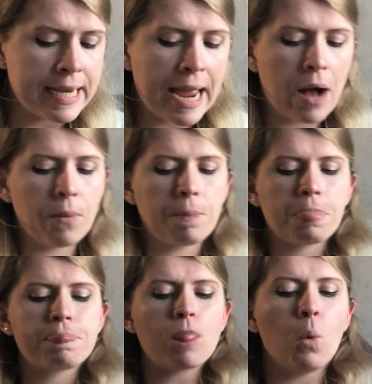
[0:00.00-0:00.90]
Now,
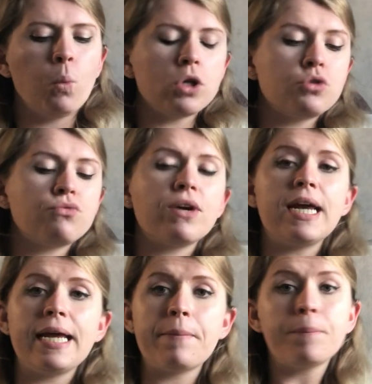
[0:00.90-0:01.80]
what's
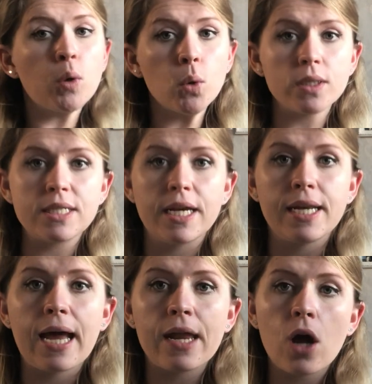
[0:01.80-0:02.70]
really
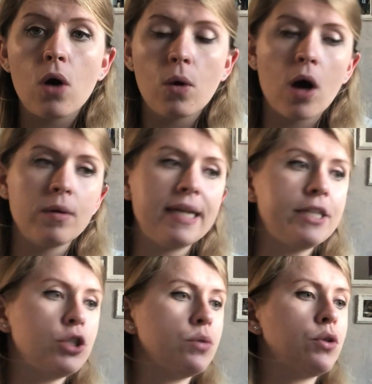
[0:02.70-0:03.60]
important, and I'll
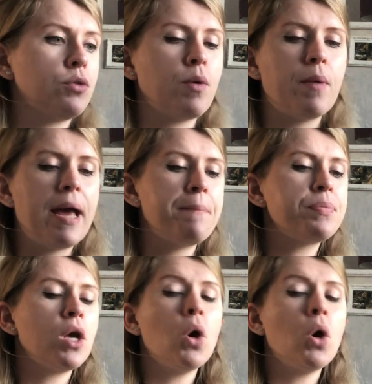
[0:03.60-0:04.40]
lead you through it,